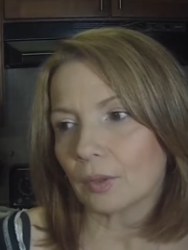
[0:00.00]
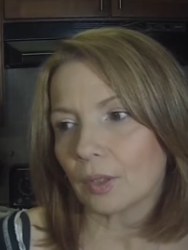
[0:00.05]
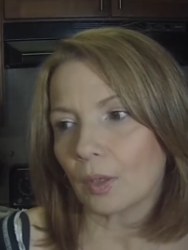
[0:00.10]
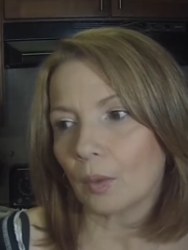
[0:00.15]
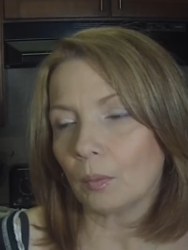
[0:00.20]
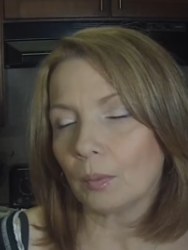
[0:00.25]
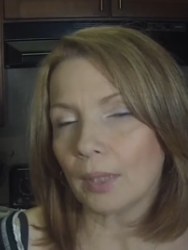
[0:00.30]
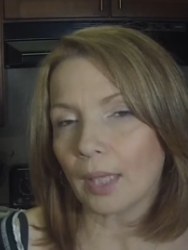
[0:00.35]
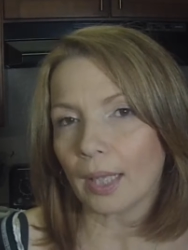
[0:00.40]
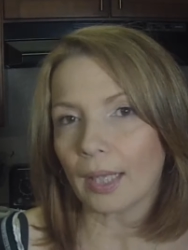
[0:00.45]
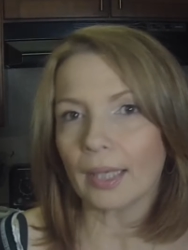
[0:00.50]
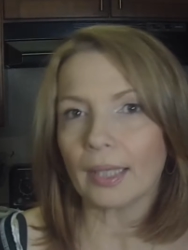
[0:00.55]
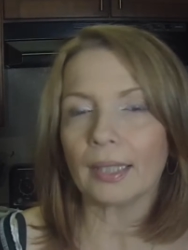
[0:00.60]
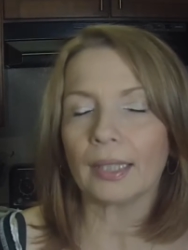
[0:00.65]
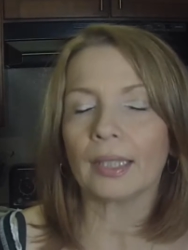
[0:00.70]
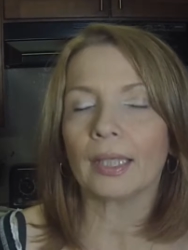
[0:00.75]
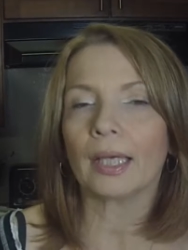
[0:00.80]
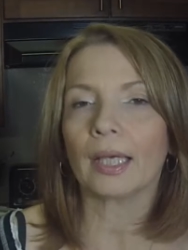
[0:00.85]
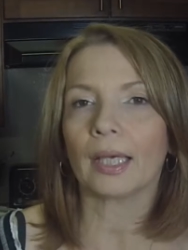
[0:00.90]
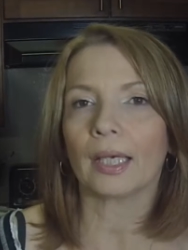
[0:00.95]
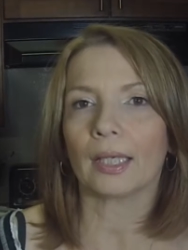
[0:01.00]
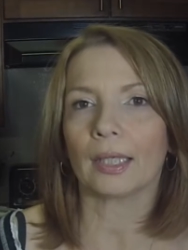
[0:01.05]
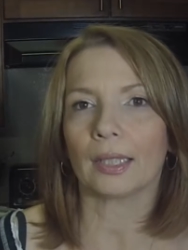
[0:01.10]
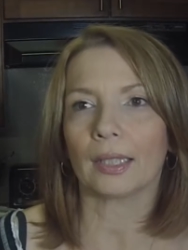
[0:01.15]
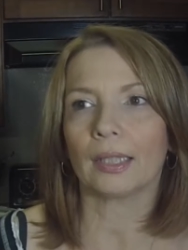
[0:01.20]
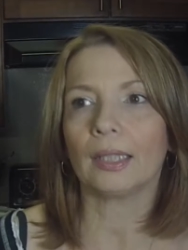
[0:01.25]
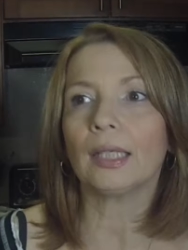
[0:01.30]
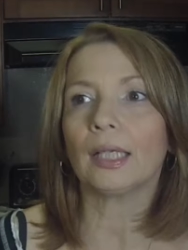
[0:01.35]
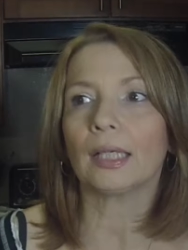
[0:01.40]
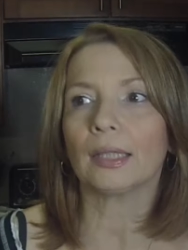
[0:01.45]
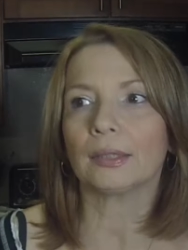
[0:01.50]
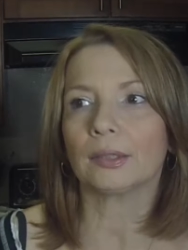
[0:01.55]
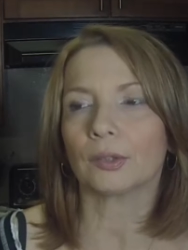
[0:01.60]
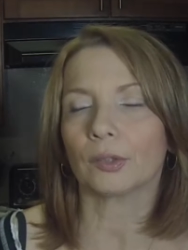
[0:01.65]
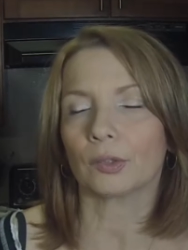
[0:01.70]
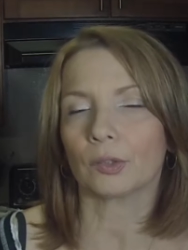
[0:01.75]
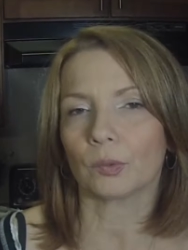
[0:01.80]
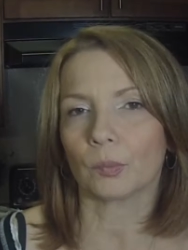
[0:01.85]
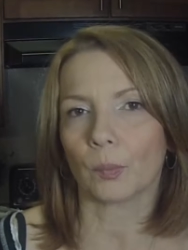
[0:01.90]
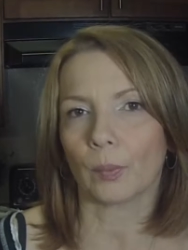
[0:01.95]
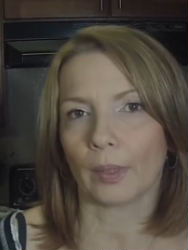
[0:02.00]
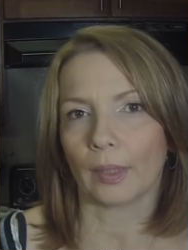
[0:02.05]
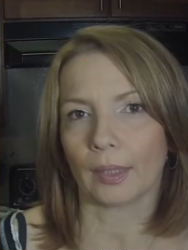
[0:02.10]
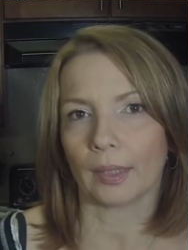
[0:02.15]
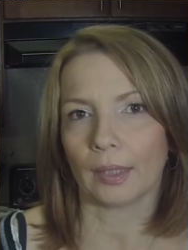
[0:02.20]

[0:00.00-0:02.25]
online, and I just want